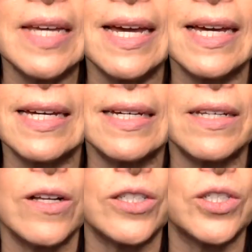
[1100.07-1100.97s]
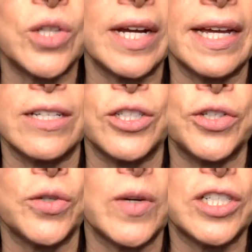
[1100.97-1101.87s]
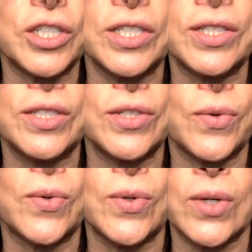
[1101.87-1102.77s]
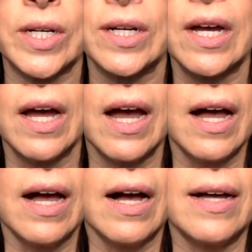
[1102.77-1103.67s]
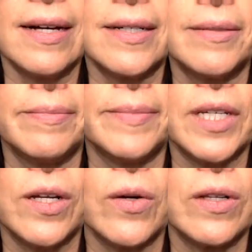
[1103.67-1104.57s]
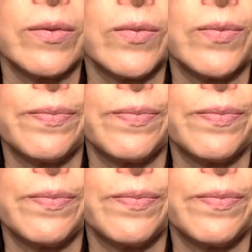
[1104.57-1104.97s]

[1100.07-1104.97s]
and I'll try to answer your questions or, um, you know, I'll